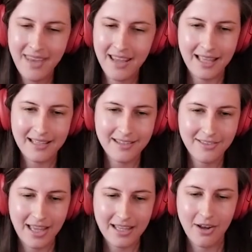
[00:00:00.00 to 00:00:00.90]
that's
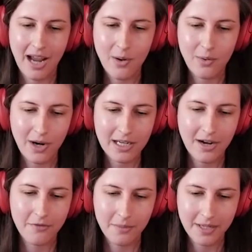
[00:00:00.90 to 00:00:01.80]
that's not how it worked
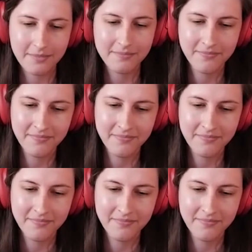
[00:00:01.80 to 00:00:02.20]
out for me